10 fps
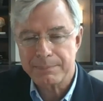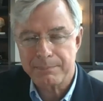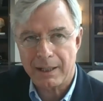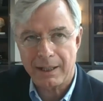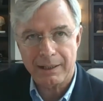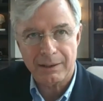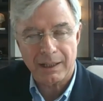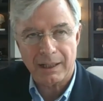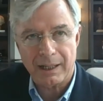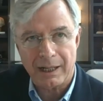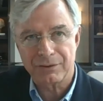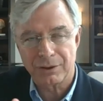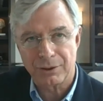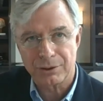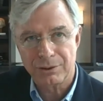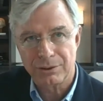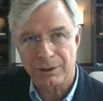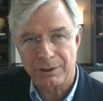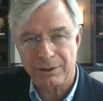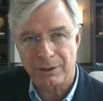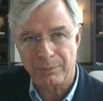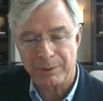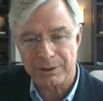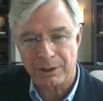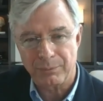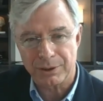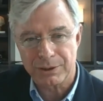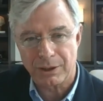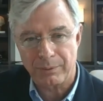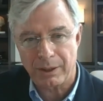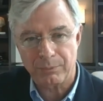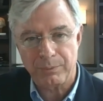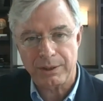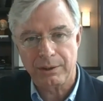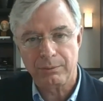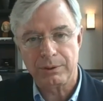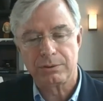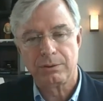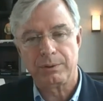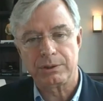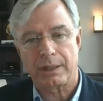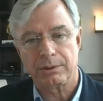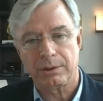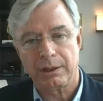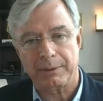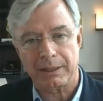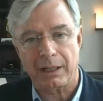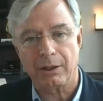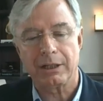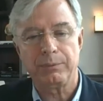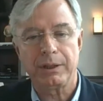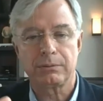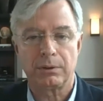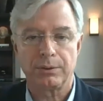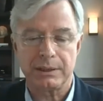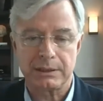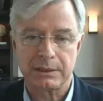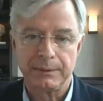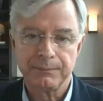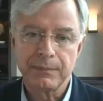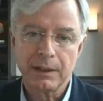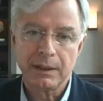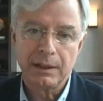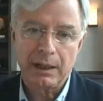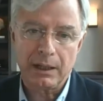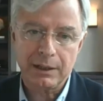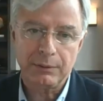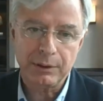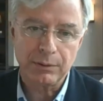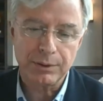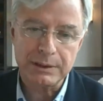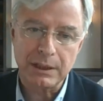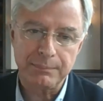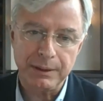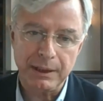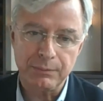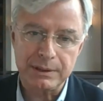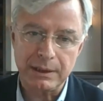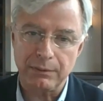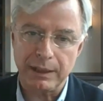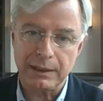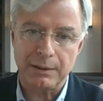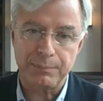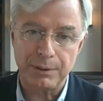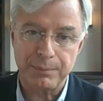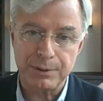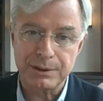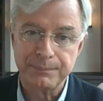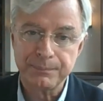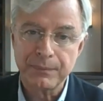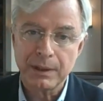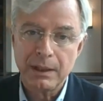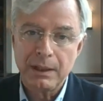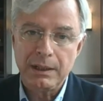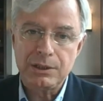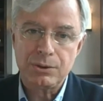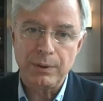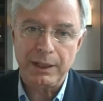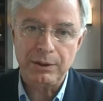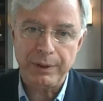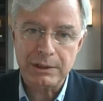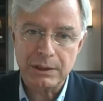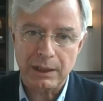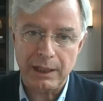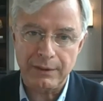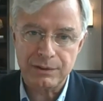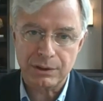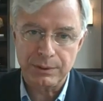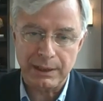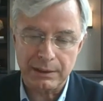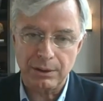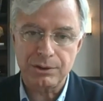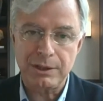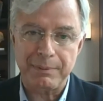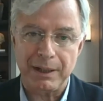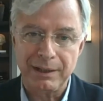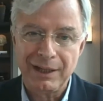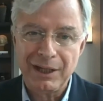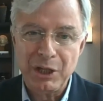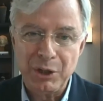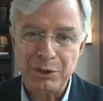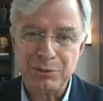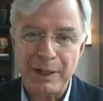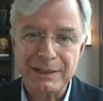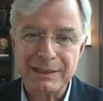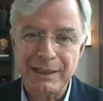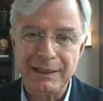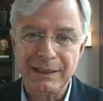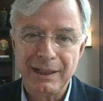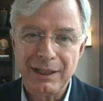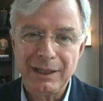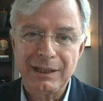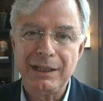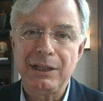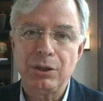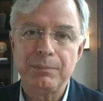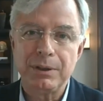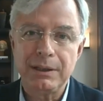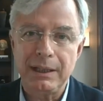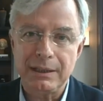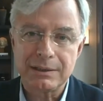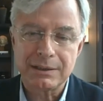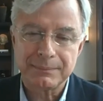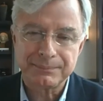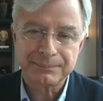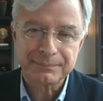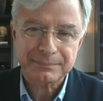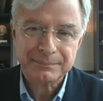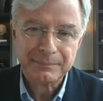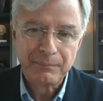at Best Buy, after we were done with the turnaround, we tried to think about how can we grow this company, and we said, all right, our purpose is to enrich lives through technology by addressing key human needs.